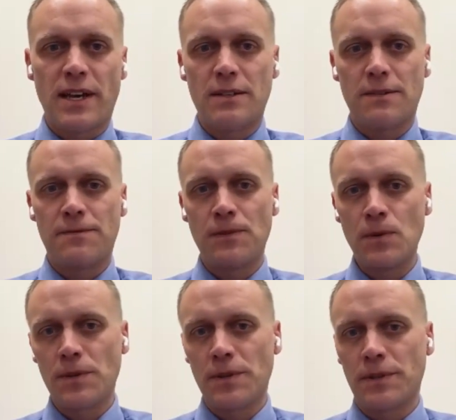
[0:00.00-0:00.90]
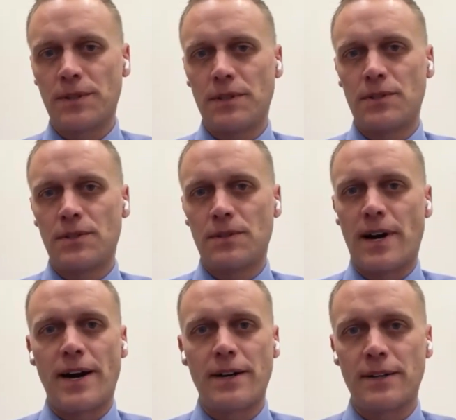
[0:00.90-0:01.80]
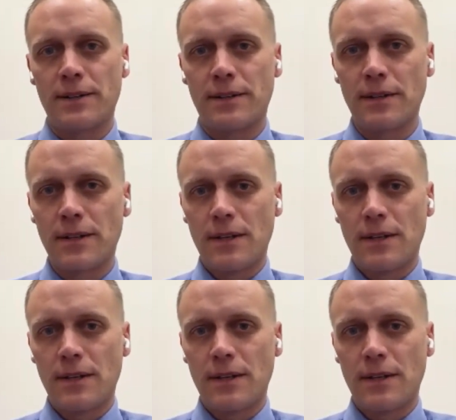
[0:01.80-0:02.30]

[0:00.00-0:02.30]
can't afford to hire